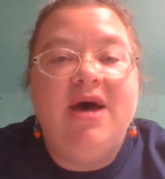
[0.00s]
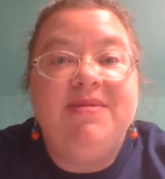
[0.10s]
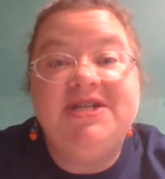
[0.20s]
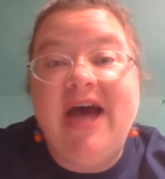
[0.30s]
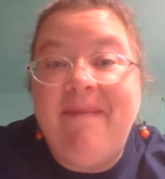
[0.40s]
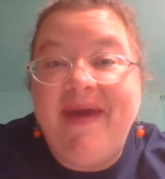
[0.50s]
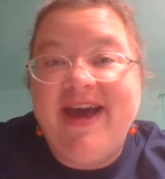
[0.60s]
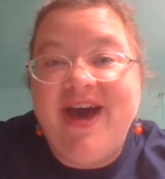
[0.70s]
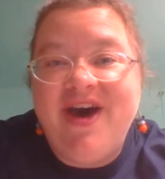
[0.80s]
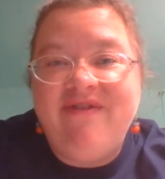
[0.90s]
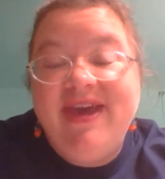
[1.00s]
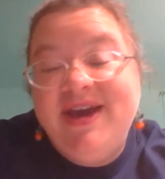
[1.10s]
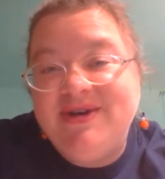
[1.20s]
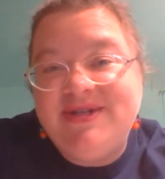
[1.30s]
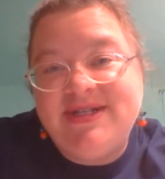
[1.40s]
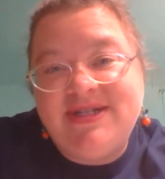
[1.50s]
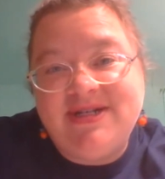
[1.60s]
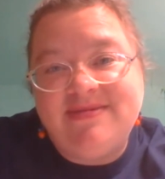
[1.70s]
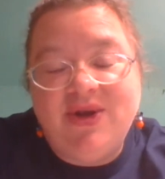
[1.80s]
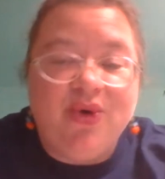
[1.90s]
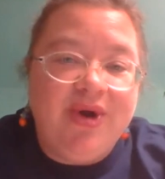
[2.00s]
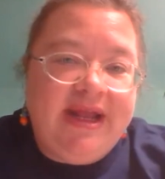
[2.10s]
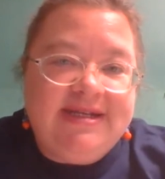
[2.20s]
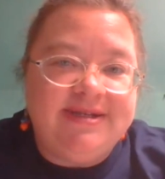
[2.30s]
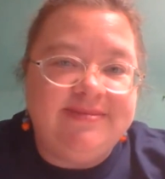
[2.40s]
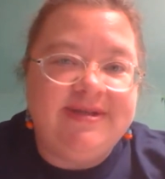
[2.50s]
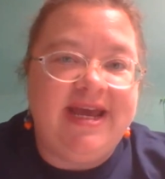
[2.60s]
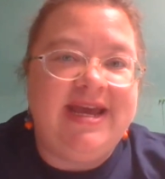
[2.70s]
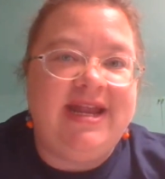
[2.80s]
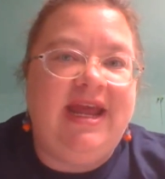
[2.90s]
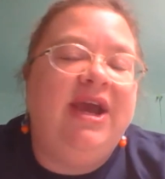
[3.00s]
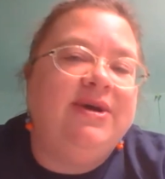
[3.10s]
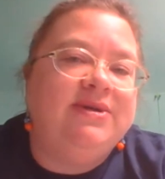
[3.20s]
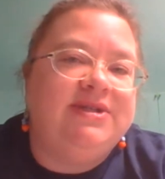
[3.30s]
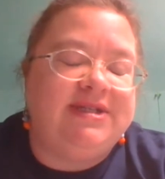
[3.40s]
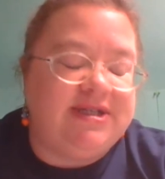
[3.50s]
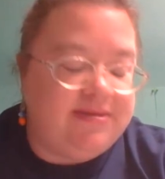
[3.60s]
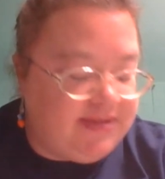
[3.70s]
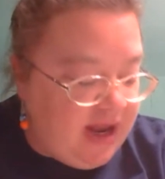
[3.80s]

topic of ecosystems and organisms in ecosystems.